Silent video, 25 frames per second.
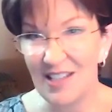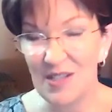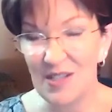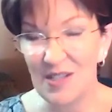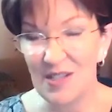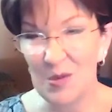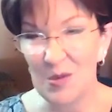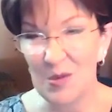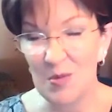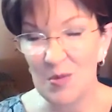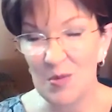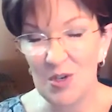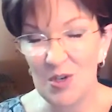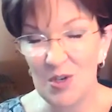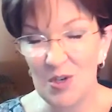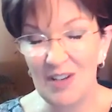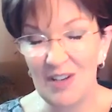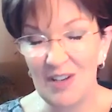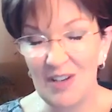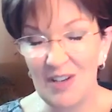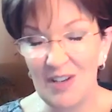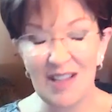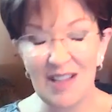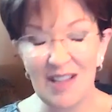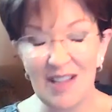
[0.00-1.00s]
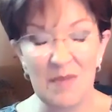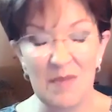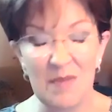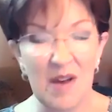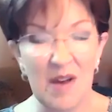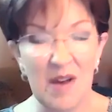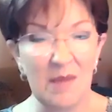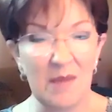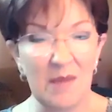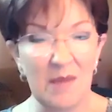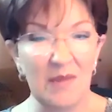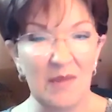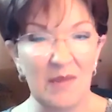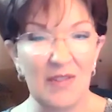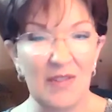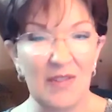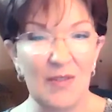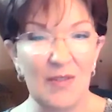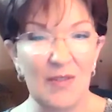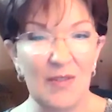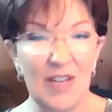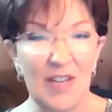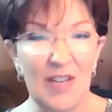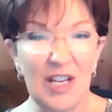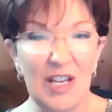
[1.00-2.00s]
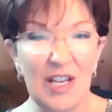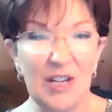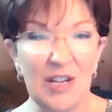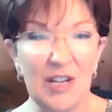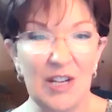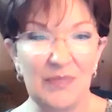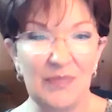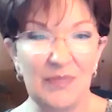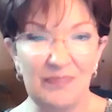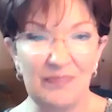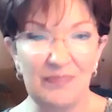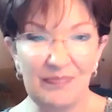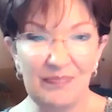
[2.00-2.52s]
description at the bottom of the video.